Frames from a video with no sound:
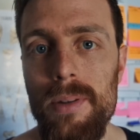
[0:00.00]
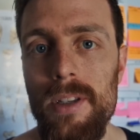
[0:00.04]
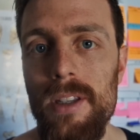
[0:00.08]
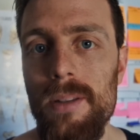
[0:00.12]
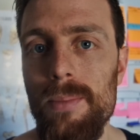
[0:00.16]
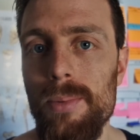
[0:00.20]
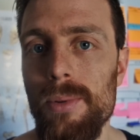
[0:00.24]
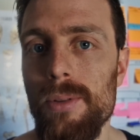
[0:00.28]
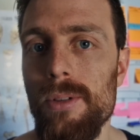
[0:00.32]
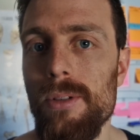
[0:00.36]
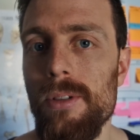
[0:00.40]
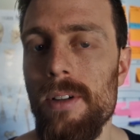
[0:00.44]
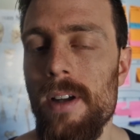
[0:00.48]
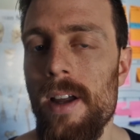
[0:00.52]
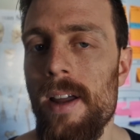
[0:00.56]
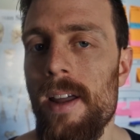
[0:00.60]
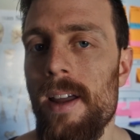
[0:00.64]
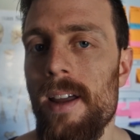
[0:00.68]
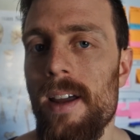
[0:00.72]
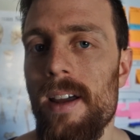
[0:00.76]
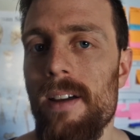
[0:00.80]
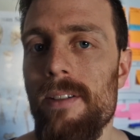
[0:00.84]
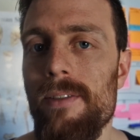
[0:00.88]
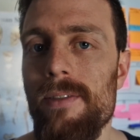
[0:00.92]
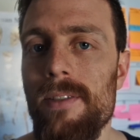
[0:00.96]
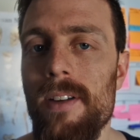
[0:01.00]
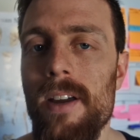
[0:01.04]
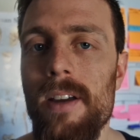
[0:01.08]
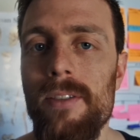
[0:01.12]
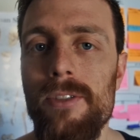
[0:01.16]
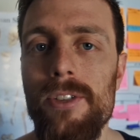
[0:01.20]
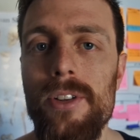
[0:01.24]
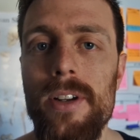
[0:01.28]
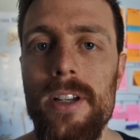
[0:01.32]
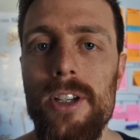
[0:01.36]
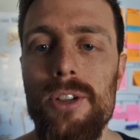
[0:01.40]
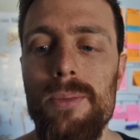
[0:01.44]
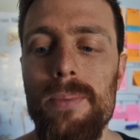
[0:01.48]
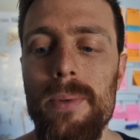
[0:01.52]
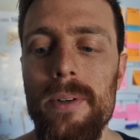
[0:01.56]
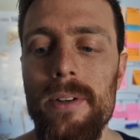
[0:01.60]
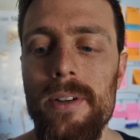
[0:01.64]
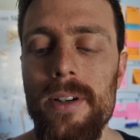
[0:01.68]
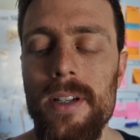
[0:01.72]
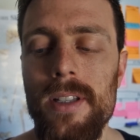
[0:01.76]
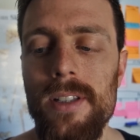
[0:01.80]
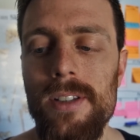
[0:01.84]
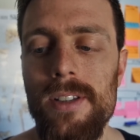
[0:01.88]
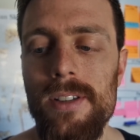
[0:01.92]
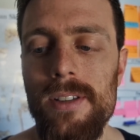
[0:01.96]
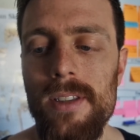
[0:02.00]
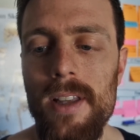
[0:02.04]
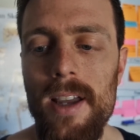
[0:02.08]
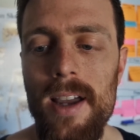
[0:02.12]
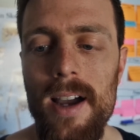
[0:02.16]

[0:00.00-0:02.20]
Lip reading: people have ever experienced.